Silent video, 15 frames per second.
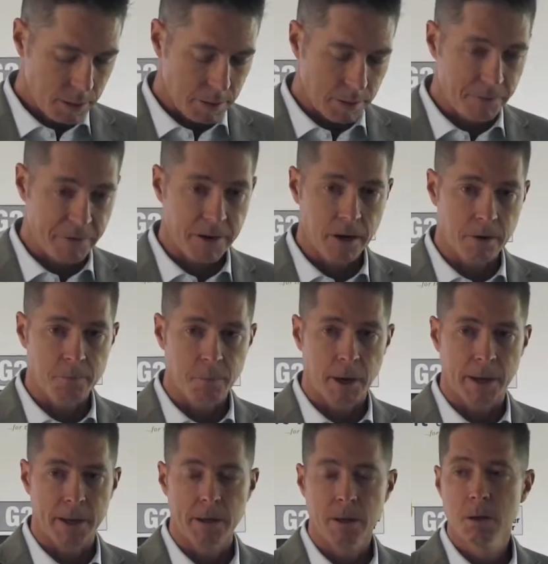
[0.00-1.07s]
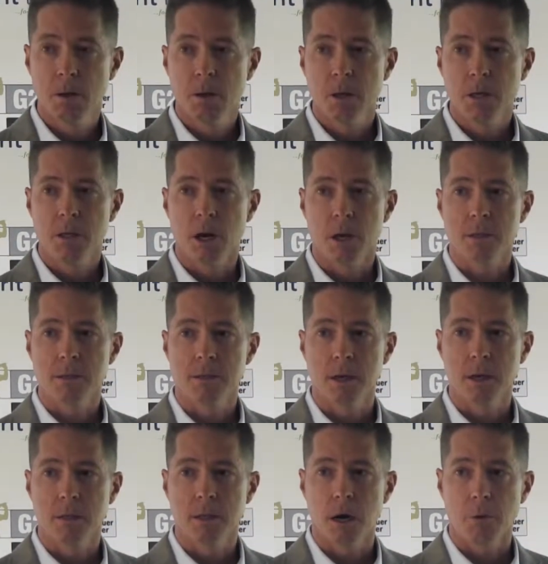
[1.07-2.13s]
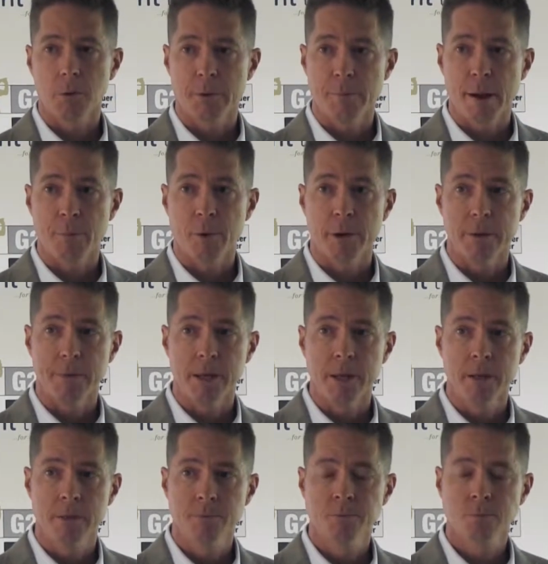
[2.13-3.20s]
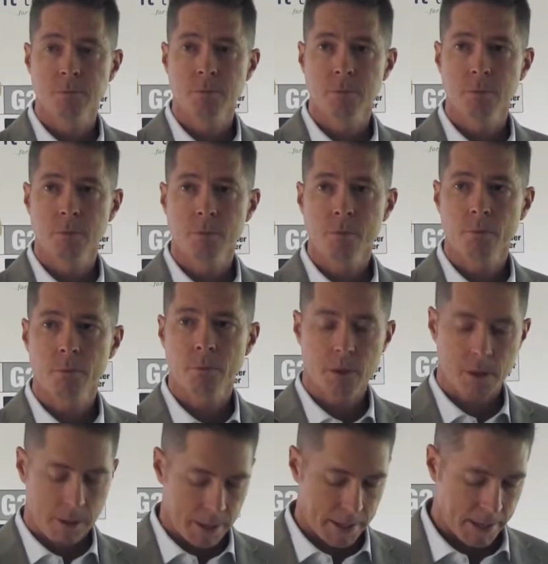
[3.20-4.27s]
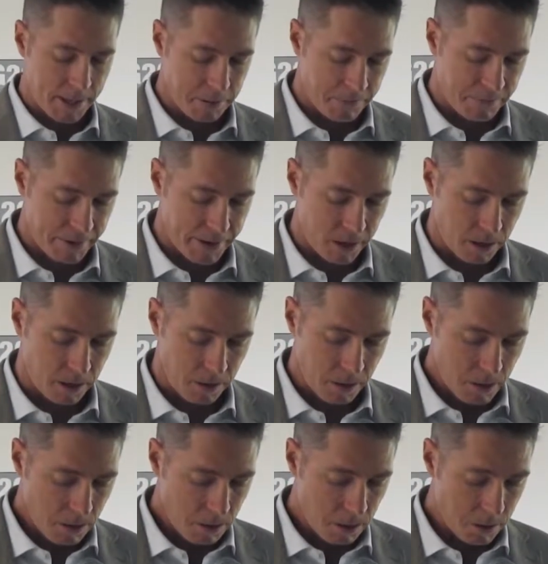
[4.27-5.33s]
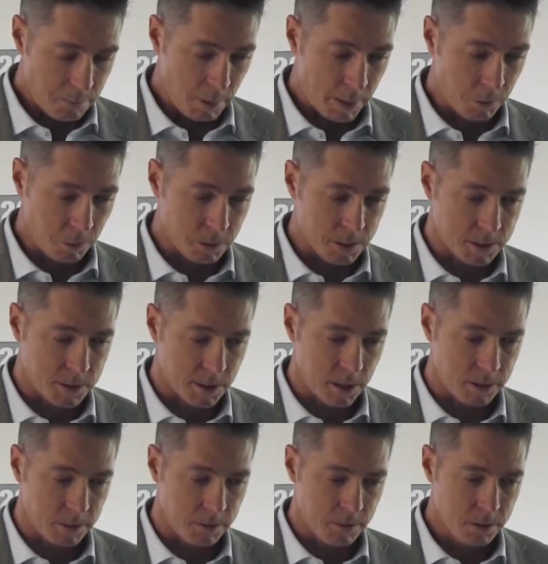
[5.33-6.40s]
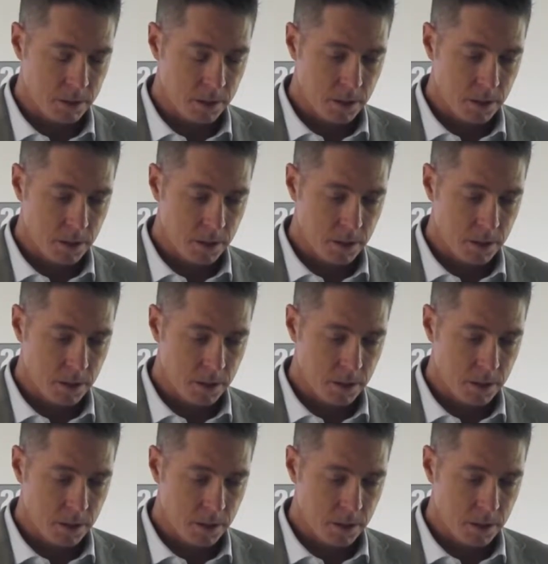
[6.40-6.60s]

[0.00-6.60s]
the fear of my young son not remembering me. I had the fear of my oldest son